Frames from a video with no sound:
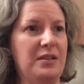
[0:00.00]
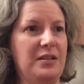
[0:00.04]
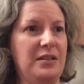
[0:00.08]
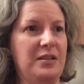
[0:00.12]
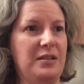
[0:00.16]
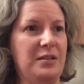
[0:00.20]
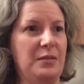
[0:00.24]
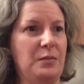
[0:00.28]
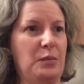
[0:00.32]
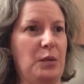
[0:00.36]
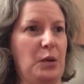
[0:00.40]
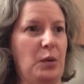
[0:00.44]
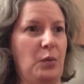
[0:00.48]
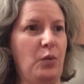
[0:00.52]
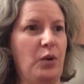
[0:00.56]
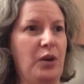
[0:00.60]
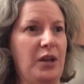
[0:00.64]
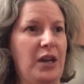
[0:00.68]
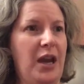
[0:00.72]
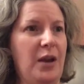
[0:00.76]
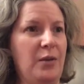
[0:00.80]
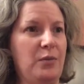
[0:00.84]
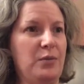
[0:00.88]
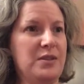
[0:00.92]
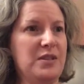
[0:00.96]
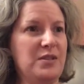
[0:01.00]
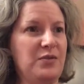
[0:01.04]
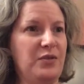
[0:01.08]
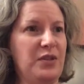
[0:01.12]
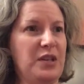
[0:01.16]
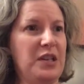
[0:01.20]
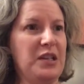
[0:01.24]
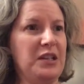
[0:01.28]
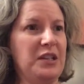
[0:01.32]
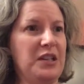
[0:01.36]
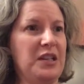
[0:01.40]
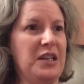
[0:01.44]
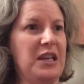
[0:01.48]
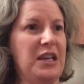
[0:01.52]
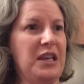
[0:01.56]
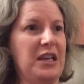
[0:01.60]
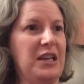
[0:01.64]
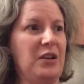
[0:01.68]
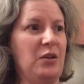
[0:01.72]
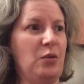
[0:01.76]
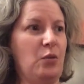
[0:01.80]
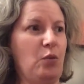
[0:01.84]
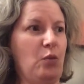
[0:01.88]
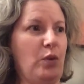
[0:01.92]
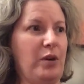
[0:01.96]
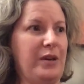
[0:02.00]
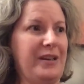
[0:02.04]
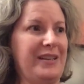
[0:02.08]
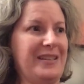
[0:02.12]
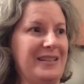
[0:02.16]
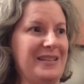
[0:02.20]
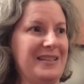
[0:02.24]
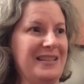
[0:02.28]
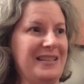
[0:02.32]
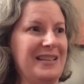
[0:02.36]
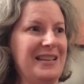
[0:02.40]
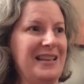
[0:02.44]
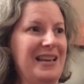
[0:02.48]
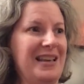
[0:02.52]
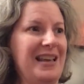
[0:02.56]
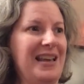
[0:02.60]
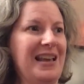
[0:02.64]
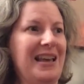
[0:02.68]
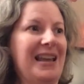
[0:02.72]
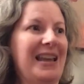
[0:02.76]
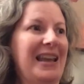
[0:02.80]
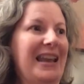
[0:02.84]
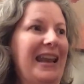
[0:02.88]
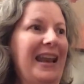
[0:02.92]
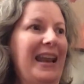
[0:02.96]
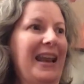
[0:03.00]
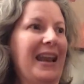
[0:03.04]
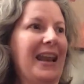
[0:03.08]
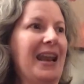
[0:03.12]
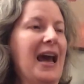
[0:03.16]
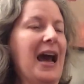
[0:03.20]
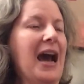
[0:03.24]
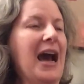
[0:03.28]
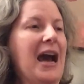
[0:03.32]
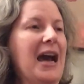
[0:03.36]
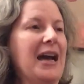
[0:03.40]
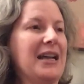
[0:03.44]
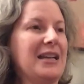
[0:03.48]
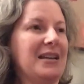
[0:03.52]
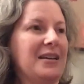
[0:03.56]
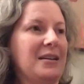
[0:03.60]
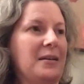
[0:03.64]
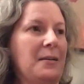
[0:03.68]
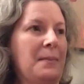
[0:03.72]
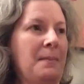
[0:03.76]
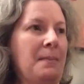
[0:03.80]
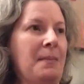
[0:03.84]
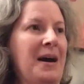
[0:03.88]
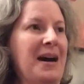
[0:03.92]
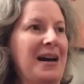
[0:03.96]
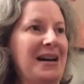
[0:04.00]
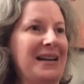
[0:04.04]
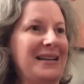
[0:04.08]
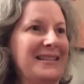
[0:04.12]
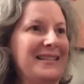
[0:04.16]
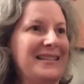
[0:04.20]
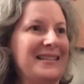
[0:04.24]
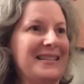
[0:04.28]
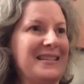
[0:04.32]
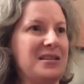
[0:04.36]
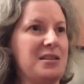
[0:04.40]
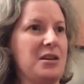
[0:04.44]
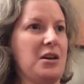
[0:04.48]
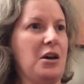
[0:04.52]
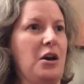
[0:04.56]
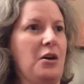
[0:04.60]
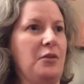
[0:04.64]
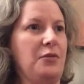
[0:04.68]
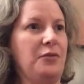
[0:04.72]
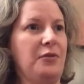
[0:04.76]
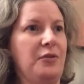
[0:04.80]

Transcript: but what I was feeling was not my stuff.